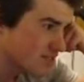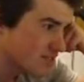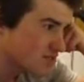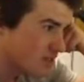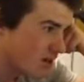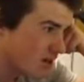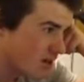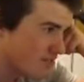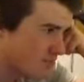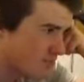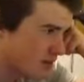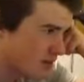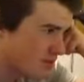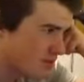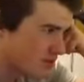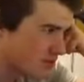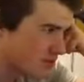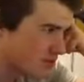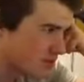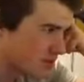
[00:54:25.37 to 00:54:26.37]
off by a
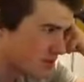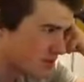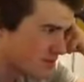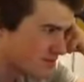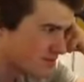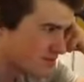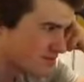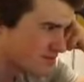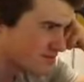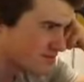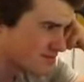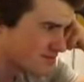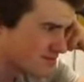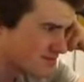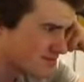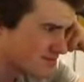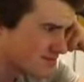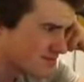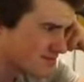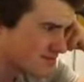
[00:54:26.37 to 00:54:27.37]
little bit.
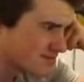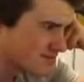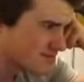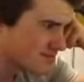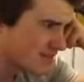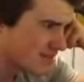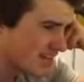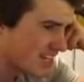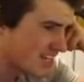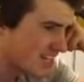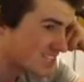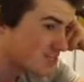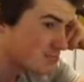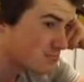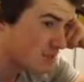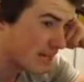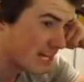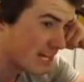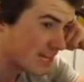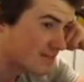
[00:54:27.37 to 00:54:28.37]
And it's
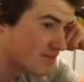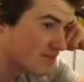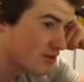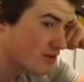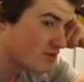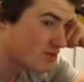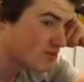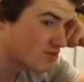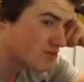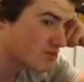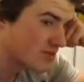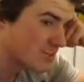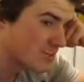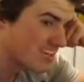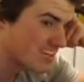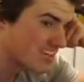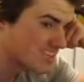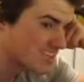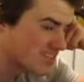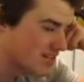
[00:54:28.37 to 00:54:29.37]
black foam, so I
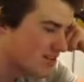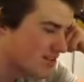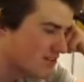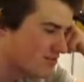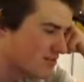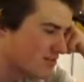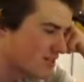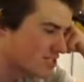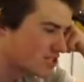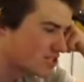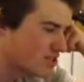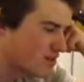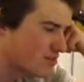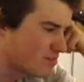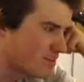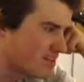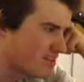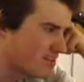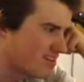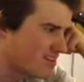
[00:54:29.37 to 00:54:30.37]
can't tell with my
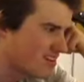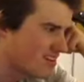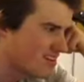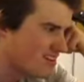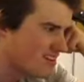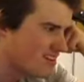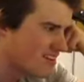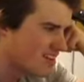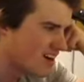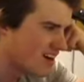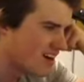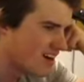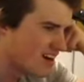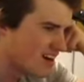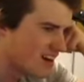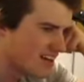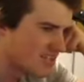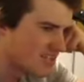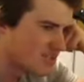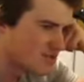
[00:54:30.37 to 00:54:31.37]
Sharpie.
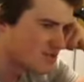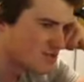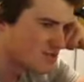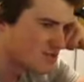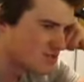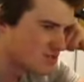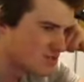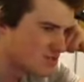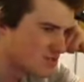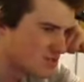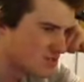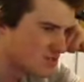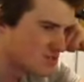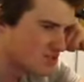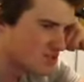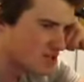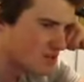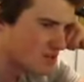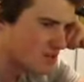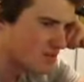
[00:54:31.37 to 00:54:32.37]
I use some silver
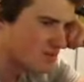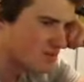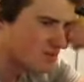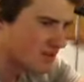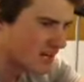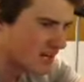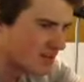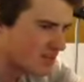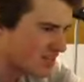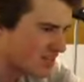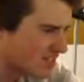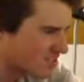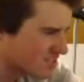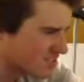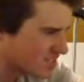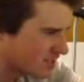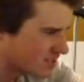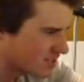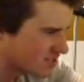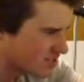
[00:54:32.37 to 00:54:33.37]
Sharpie, but I think to
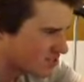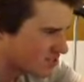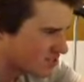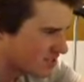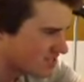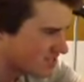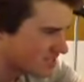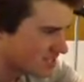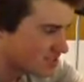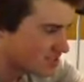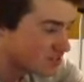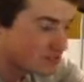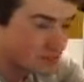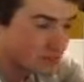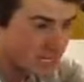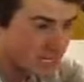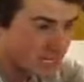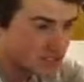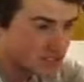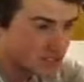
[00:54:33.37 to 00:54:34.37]
cut this piece, I use
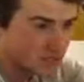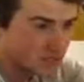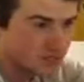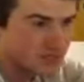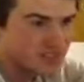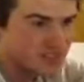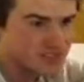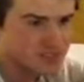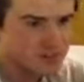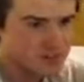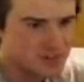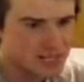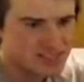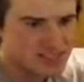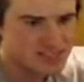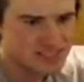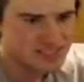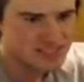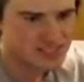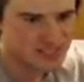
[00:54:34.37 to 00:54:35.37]
black Sharpie because I'm not
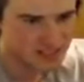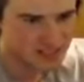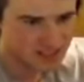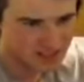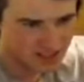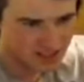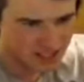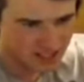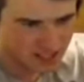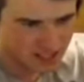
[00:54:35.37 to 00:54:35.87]
seeing the cut line